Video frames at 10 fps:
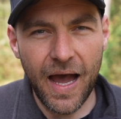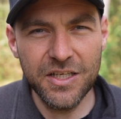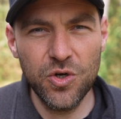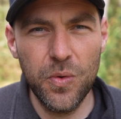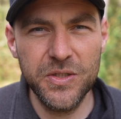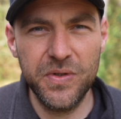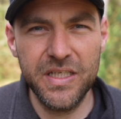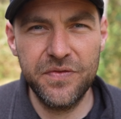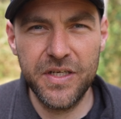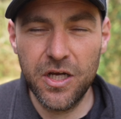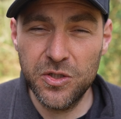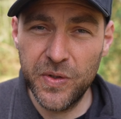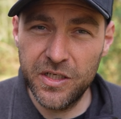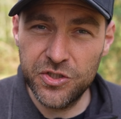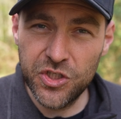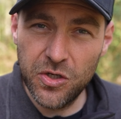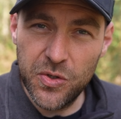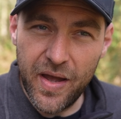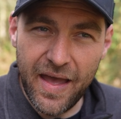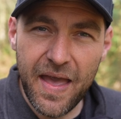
As always with these videos, we're gonna show you